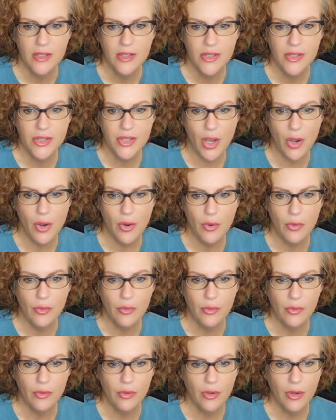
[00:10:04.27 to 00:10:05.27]

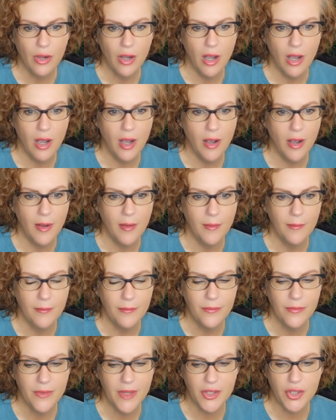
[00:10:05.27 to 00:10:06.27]
So
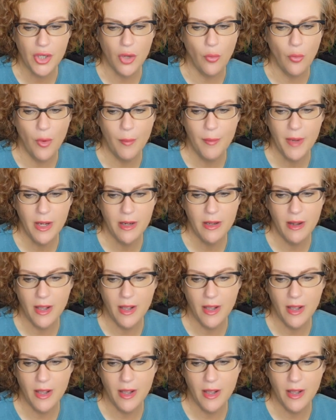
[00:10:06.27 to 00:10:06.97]
that took 1 minute,